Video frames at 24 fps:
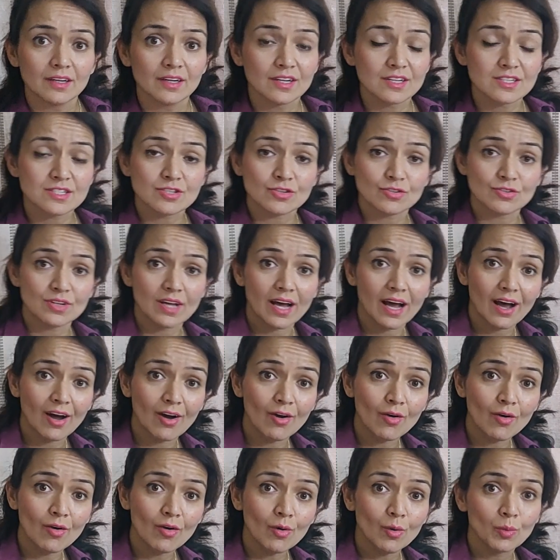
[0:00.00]
So
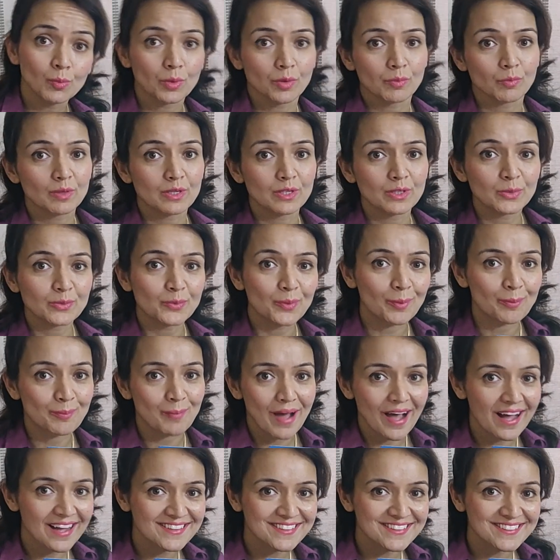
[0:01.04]
now we will do a
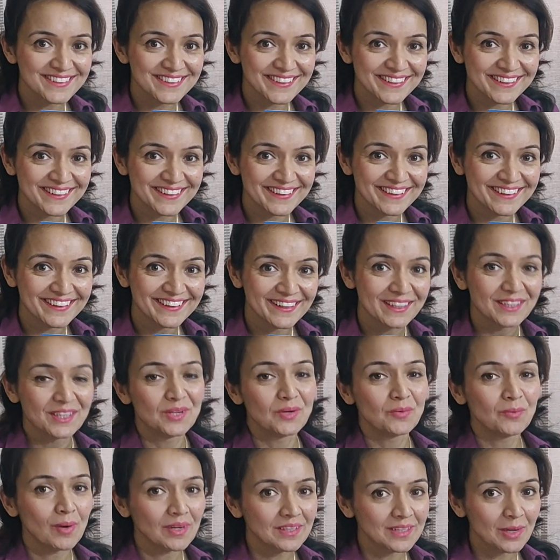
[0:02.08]
magic.
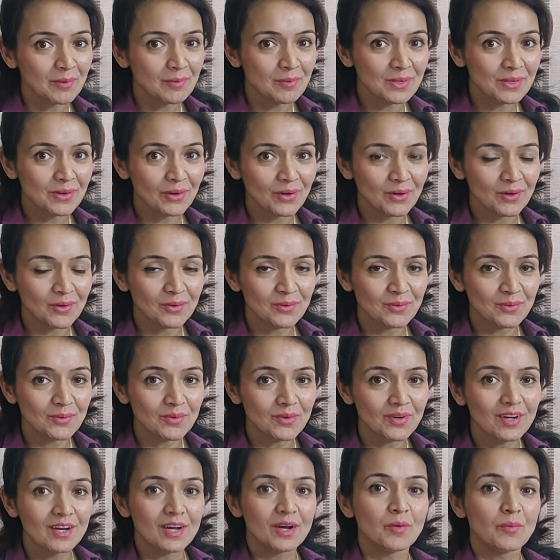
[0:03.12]
What are we going to
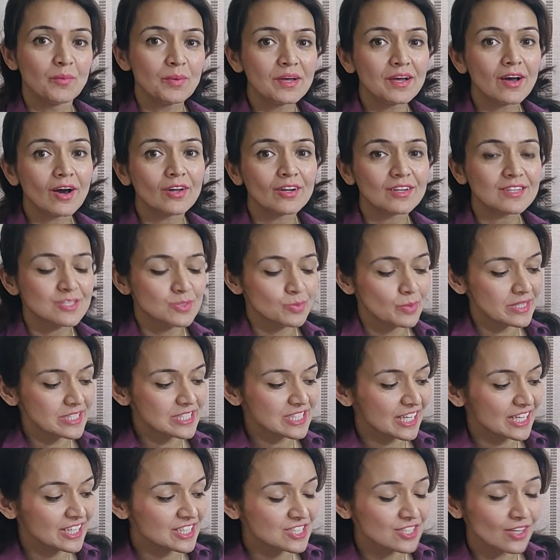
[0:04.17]
do? We're going to switch
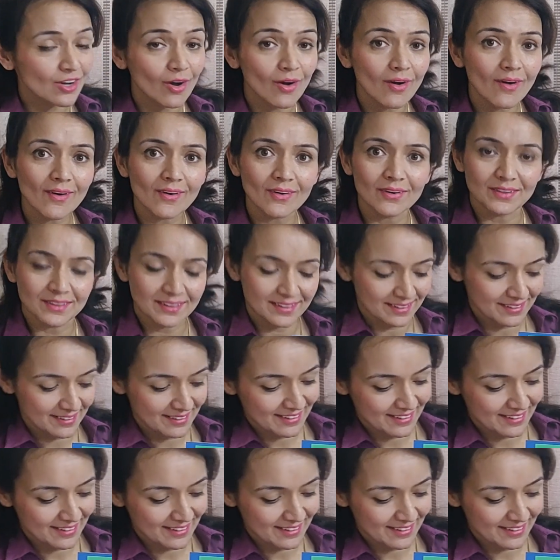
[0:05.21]
it on.